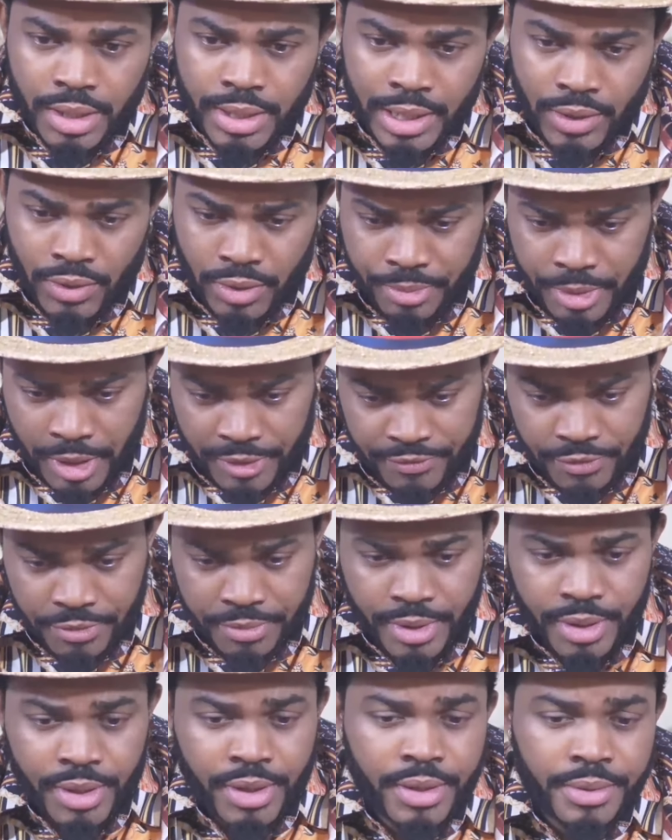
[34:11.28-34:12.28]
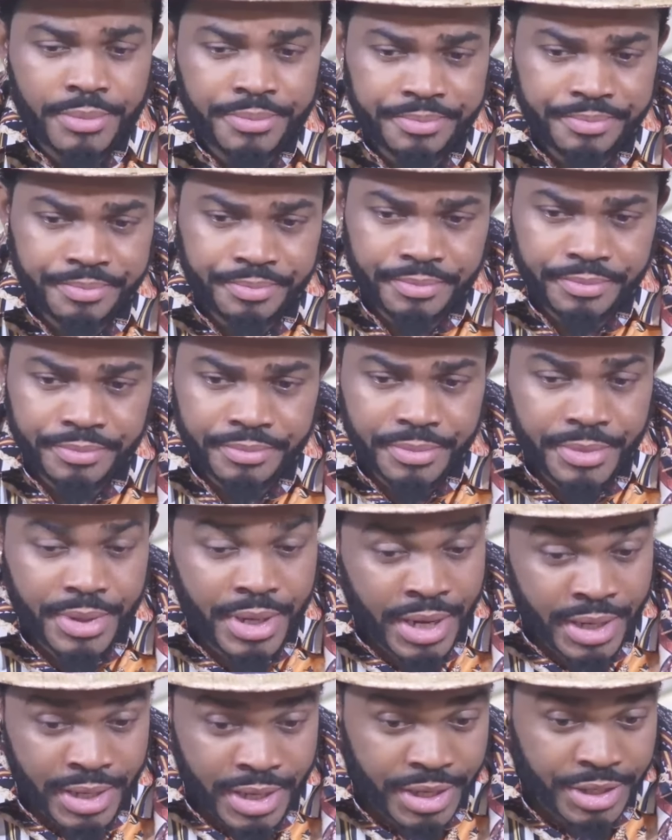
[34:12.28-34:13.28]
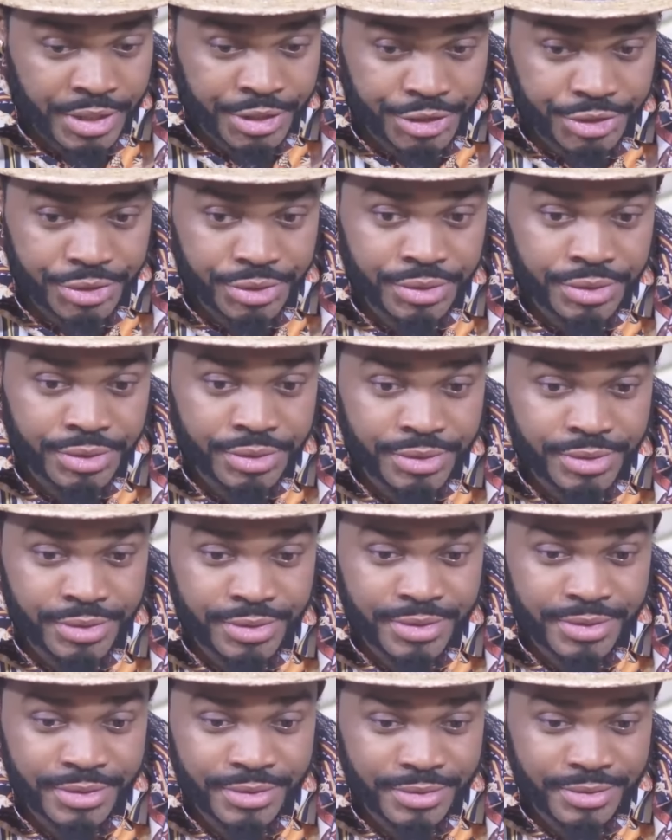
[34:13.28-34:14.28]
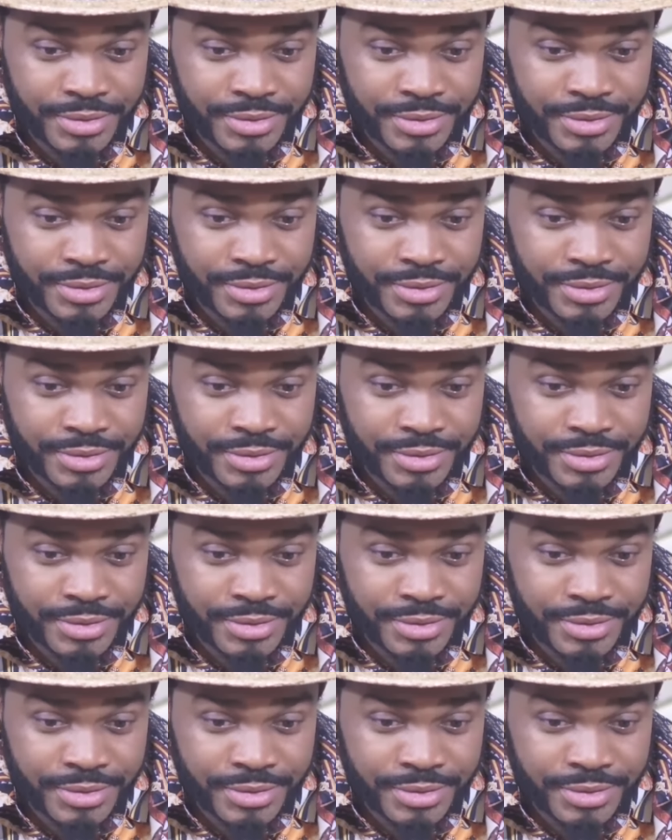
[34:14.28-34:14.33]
Now, apart from her anger issues,